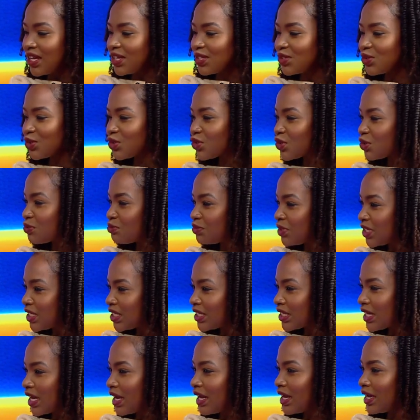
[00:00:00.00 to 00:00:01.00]
social
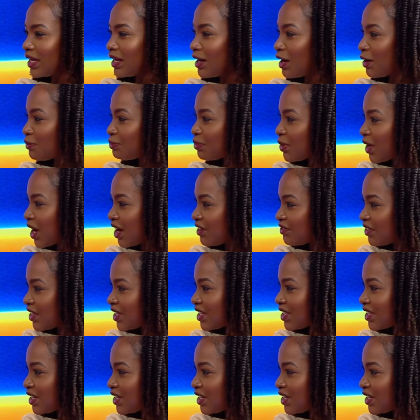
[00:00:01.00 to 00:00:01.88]
media and our private